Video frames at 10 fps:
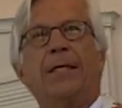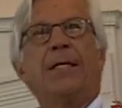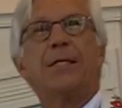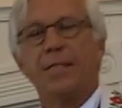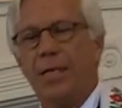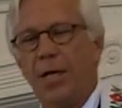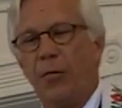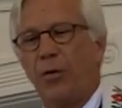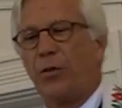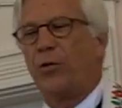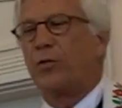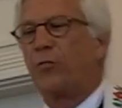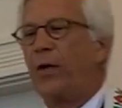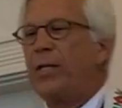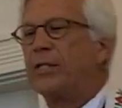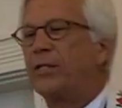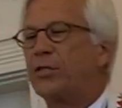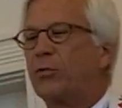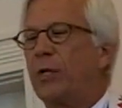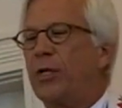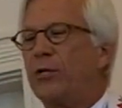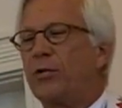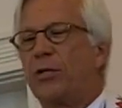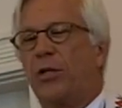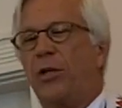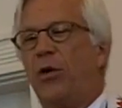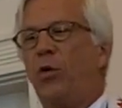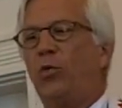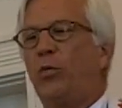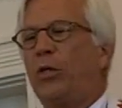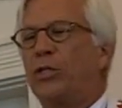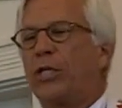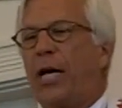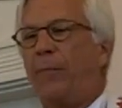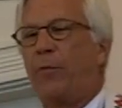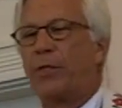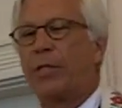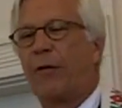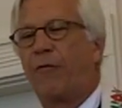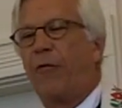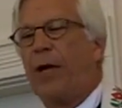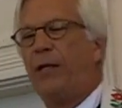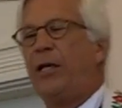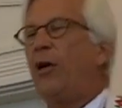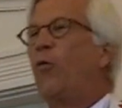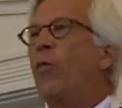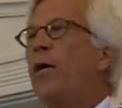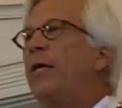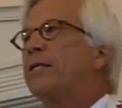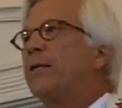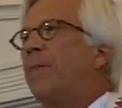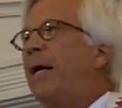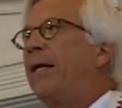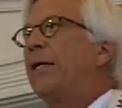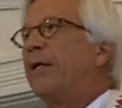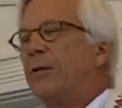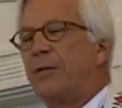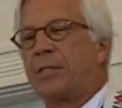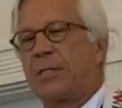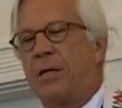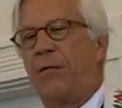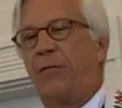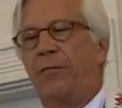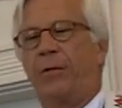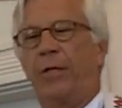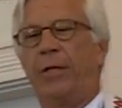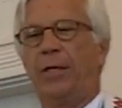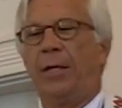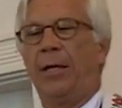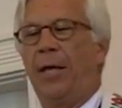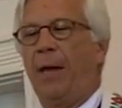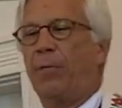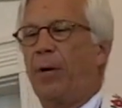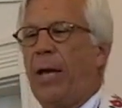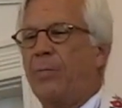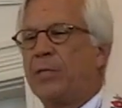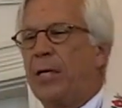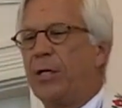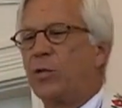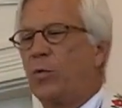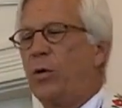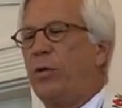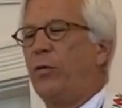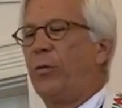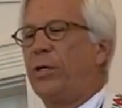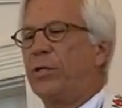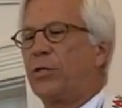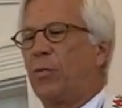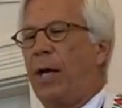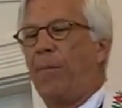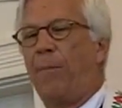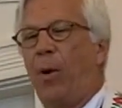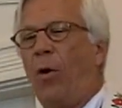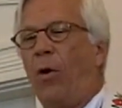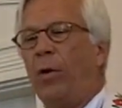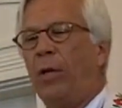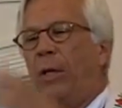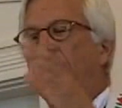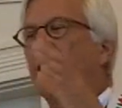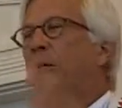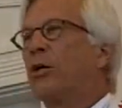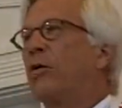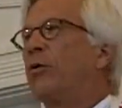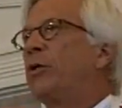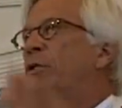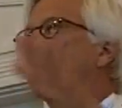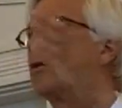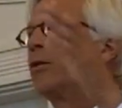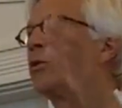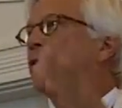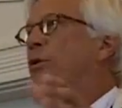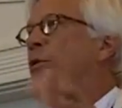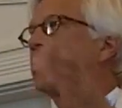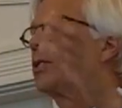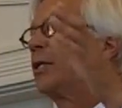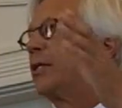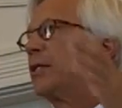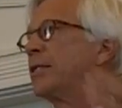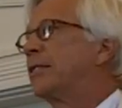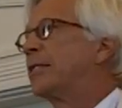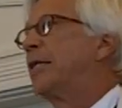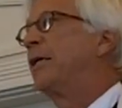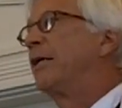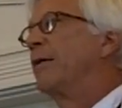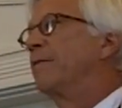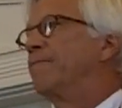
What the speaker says: Singing with those friends and strangers in the old wooden chapel was like finding a way to my inner self. And perhaps that is one of the reasons why Paul encouraged the church to sing.